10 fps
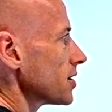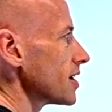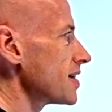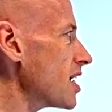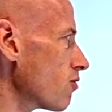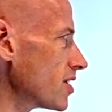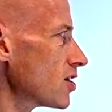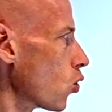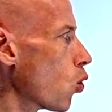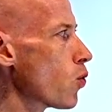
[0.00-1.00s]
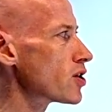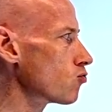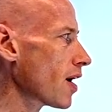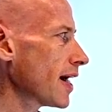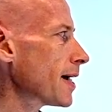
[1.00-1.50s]
So the secrets is always
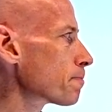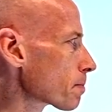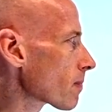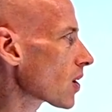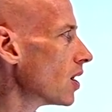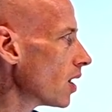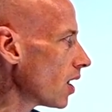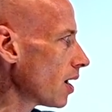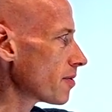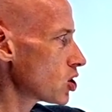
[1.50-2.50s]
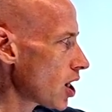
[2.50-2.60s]
running, um, the